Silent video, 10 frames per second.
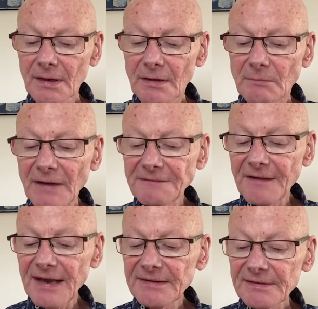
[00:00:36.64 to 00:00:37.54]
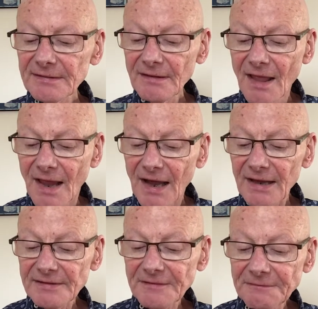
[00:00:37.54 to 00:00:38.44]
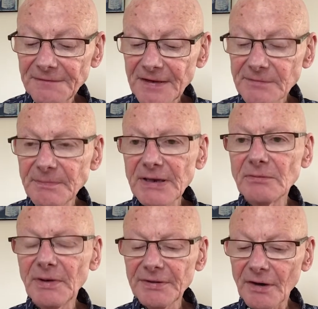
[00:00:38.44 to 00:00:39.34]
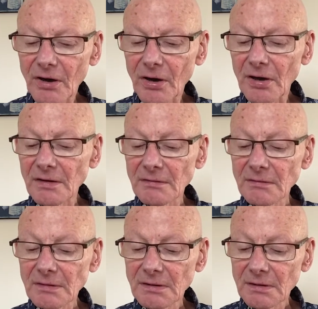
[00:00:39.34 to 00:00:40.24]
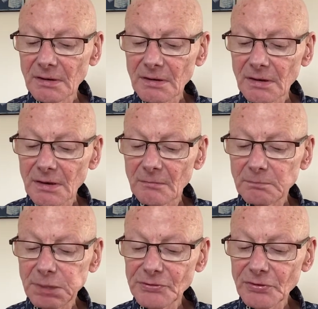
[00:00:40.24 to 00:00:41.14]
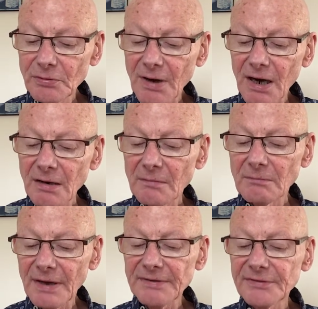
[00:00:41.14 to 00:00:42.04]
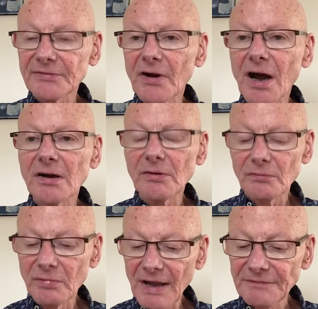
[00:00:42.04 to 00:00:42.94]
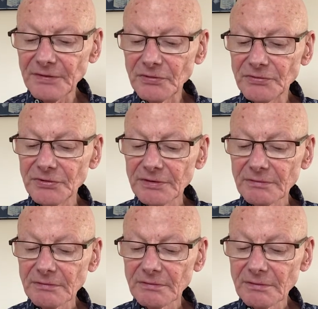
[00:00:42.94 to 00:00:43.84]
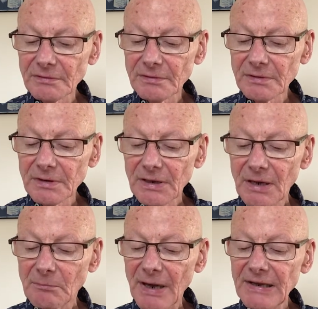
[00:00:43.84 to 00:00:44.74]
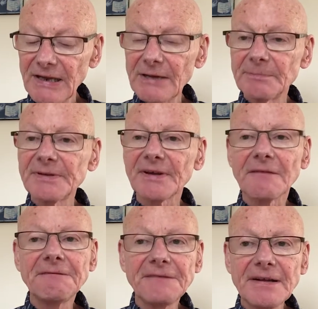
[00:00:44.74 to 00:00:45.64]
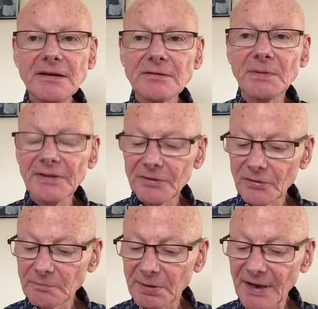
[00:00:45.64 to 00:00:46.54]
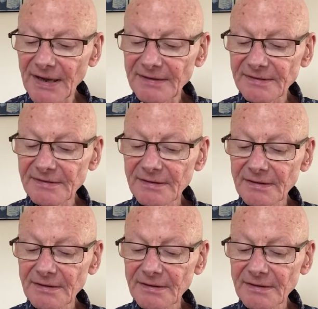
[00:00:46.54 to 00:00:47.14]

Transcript: My fate has filled me with awe, but you are my strong refuge. My lips are filled with your praise,